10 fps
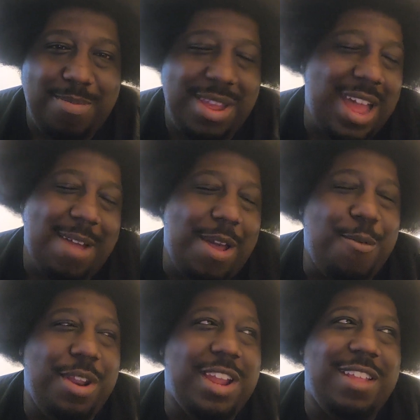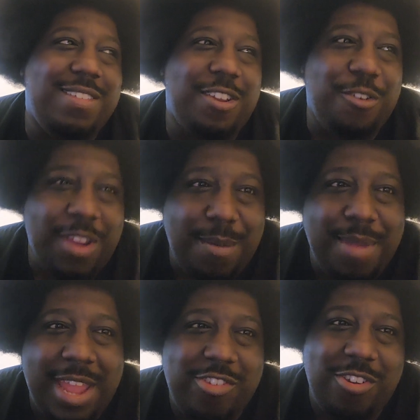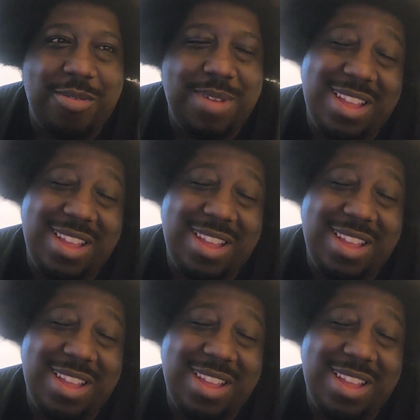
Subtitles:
But I wouldn't consider it a major.